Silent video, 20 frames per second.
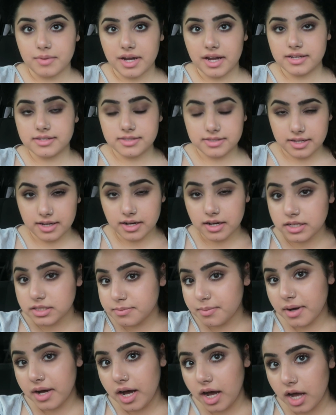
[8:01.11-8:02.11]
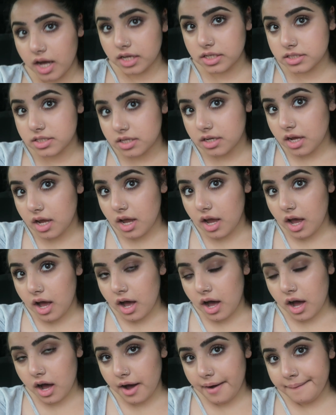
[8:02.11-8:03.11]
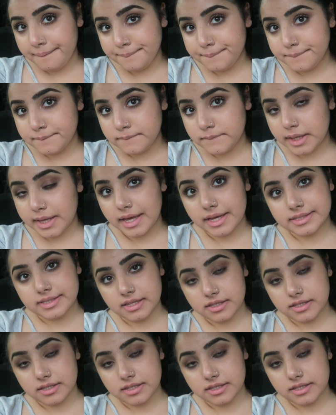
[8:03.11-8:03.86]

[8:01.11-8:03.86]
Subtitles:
my cousin's house, but yes,